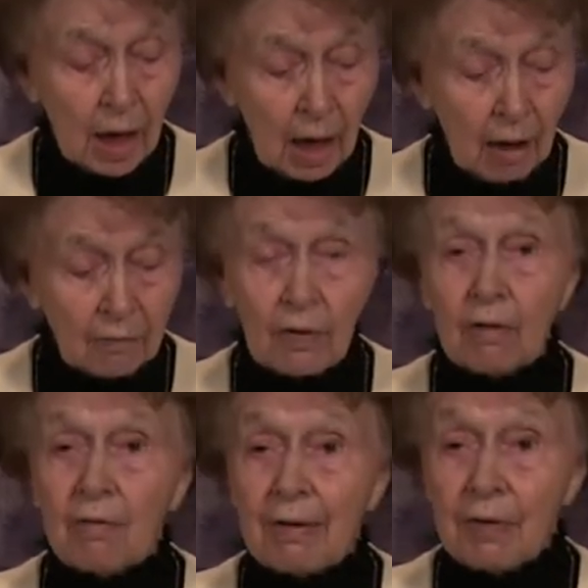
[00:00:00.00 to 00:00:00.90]
of
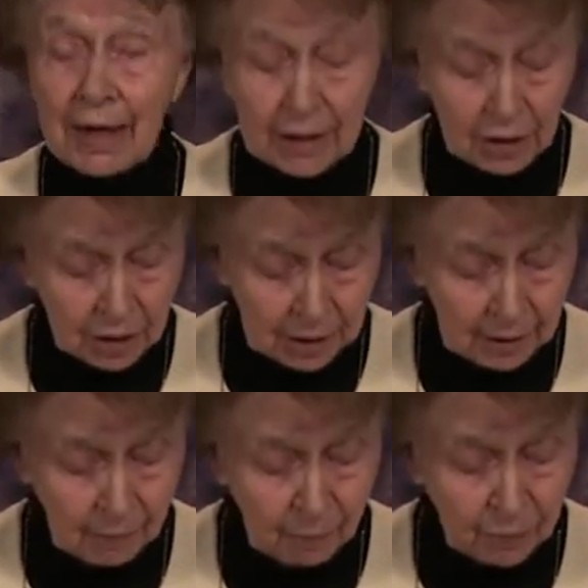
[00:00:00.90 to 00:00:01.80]
Revelation.